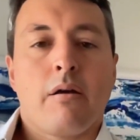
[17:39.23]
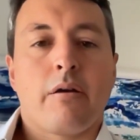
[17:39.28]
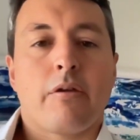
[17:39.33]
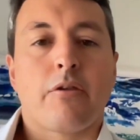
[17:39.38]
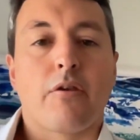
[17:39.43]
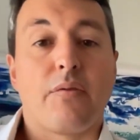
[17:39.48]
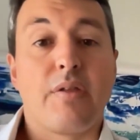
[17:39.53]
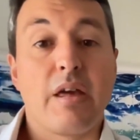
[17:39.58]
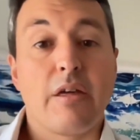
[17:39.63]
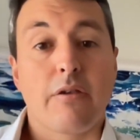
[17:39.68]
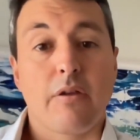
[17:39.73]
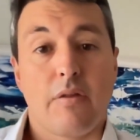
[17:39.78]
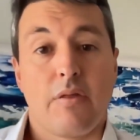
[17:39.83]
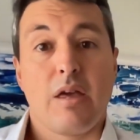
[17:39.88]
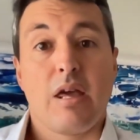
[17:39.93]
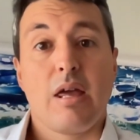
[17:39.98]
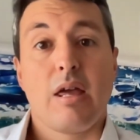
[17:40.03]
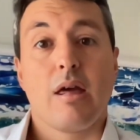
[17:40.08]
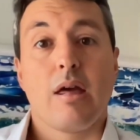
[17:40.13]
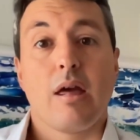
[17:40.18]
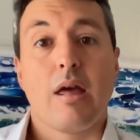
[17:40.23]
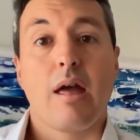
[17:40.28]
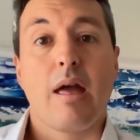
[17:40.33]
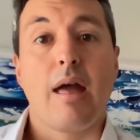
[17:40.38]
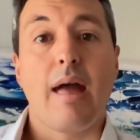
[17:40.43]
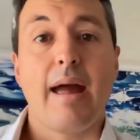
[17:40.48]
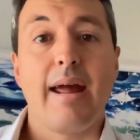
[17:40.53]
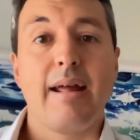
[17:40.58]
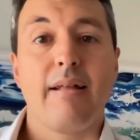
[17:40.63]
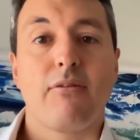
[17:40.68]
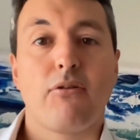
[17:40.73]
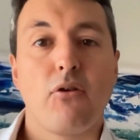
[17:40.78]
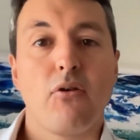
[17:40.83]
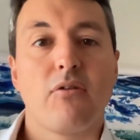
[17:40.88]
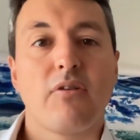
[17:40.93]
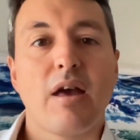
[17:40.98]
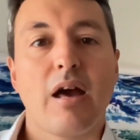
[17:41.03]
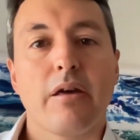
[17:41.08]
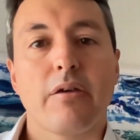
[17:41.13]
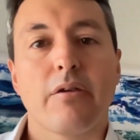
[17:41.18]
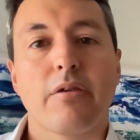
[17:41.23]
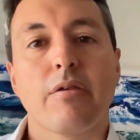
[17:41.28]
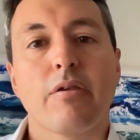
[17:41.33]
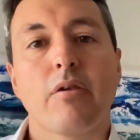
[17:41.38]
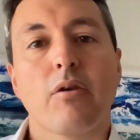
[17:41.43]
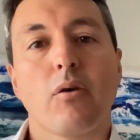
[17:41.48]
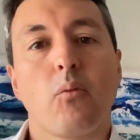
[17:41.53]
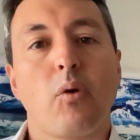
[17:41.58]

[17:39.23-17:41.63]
So these are the A2 tests.